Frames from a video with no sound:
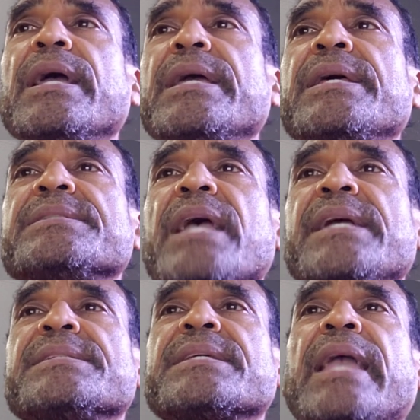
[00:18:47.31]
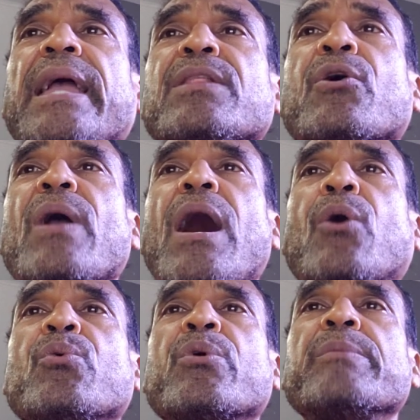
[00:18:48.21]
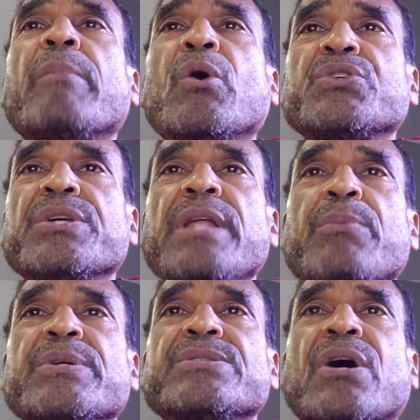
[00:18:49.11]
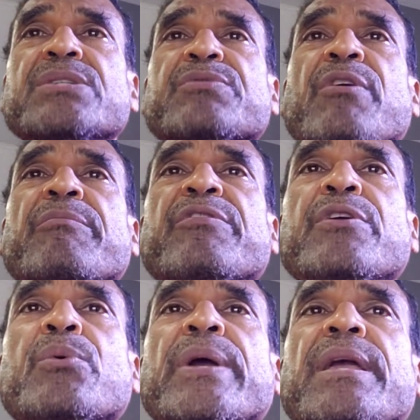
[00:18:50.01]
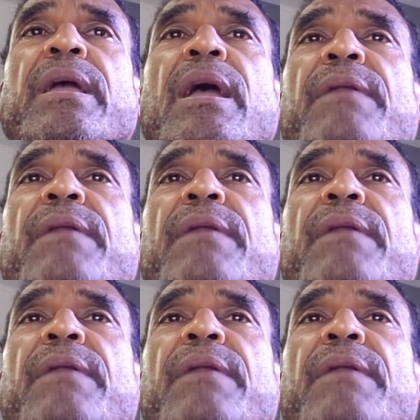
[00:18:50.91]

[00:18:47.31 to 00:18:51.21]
It is a scalar outward motion that results from viewing